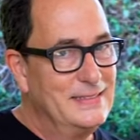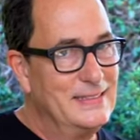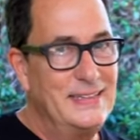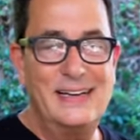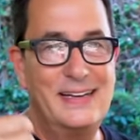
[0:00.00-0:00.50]

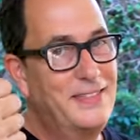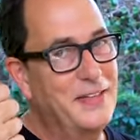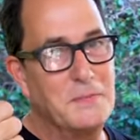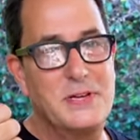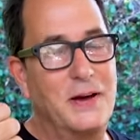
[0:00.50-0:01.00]
Uh,
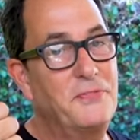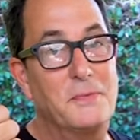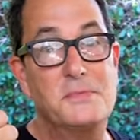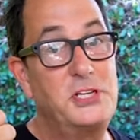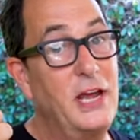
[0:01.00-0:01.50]
thumbs up
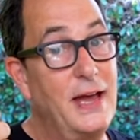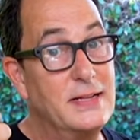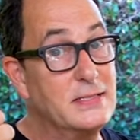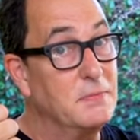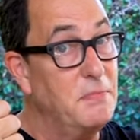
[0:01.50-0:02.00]
from
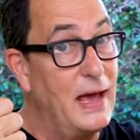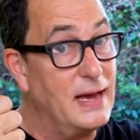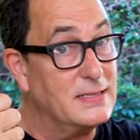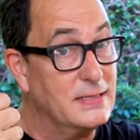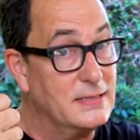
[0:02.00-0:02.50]
Chance and
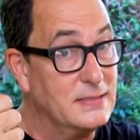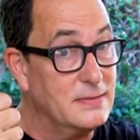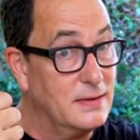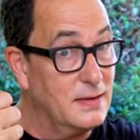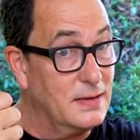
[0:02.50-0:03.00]
Max is
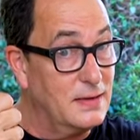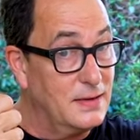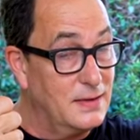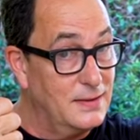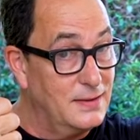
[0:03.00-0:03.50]
uh,
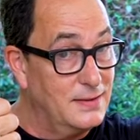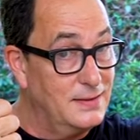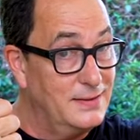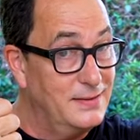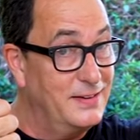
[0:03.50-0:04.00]

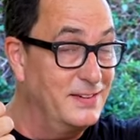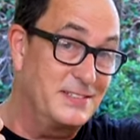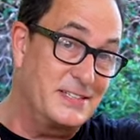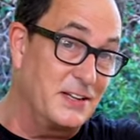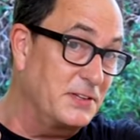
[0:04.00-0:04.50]
you're
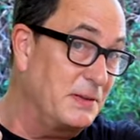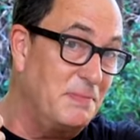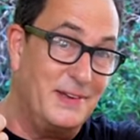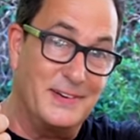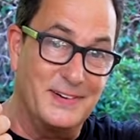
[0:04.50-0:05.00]
still in the
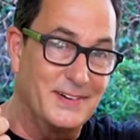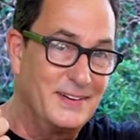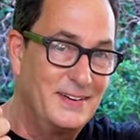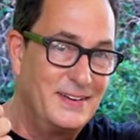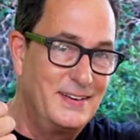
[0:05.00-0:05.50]
middle. We're
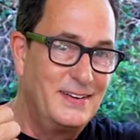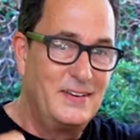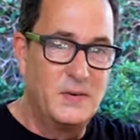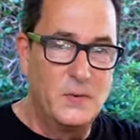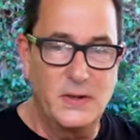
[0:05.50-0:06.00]
gonna see.
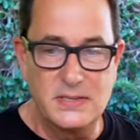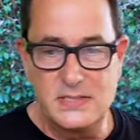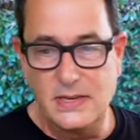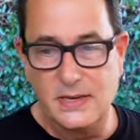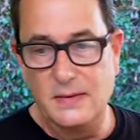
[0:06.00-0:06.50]
We're gonna see.